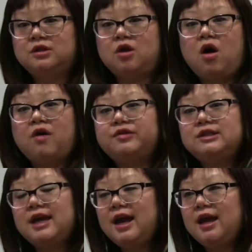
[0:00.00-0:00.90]
is off
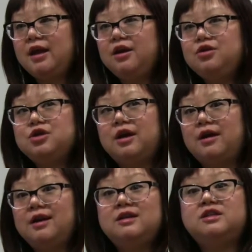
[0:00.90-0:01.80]
stage
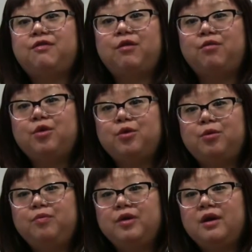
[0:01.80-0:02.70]
and in a different
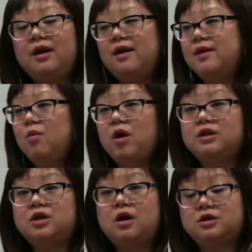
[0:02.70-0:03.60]
room and they
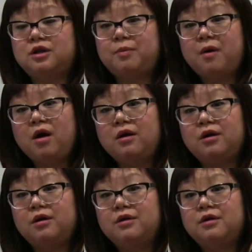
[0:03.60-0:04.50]
want to talk to their
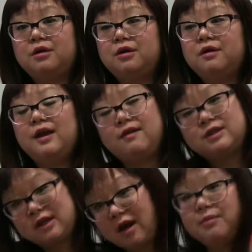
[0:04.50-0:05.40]
partner, they have
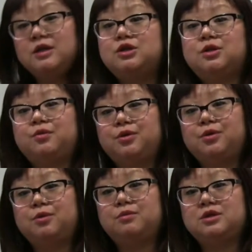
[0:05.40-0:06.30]
to come into the
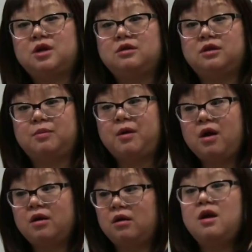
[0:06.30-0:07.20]
room to talk to their
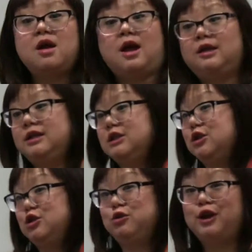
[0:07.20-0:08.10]
partner, unless
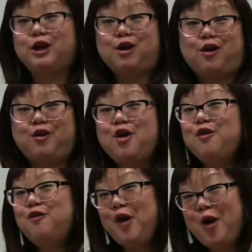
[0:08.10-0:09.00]
they're doing it on
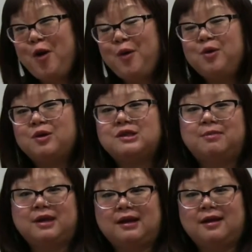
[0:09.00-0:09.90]
phone or
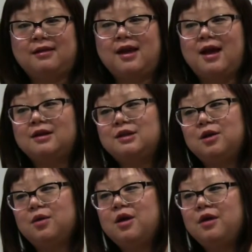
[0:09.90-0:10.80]
something like that.
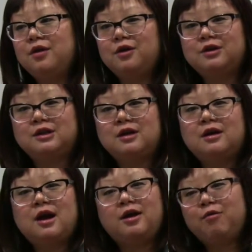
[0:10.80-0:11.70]
So there's
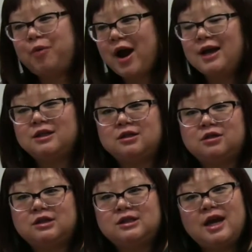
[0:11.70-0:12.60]
kind of
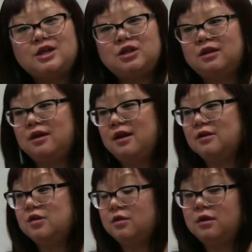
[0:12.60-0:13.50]
practical staging
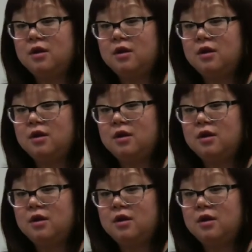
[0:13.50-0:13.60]
things